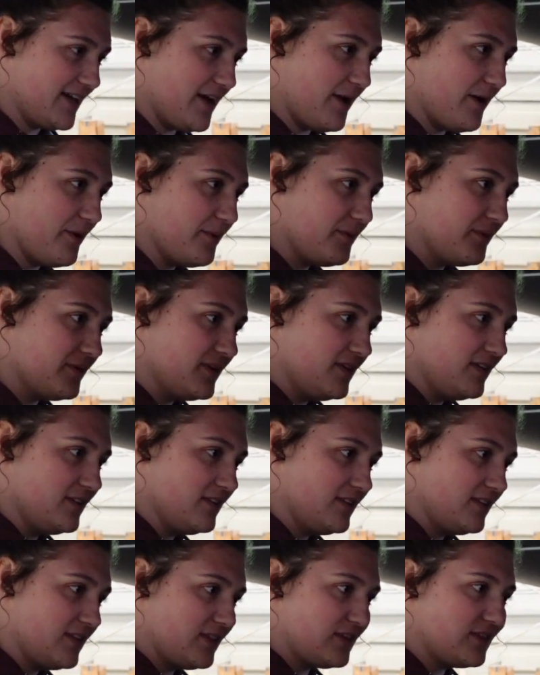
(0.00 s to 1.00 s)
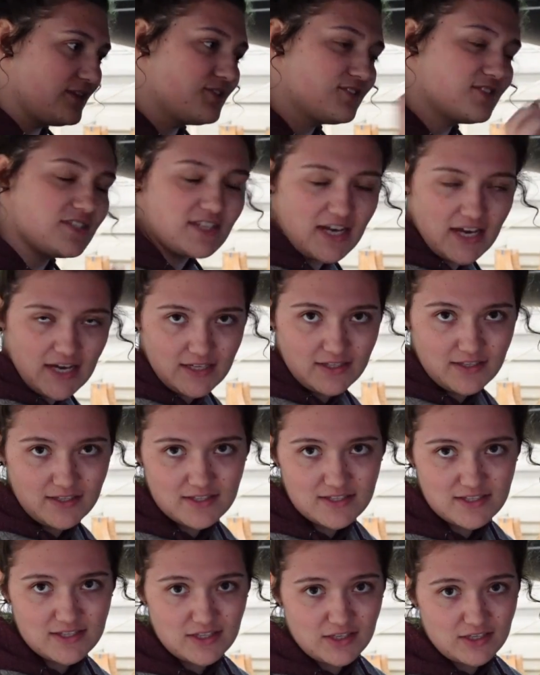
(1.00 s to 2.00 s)
I know. Thursday
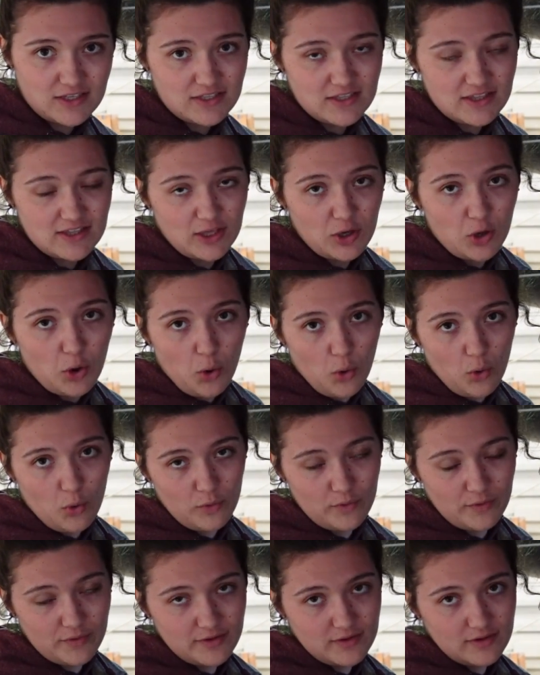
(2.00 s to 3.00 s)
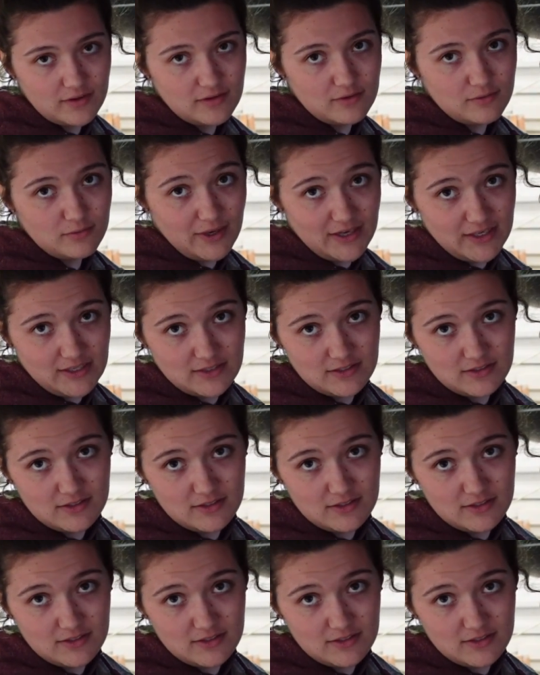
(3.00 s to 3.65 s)
is the goal, right?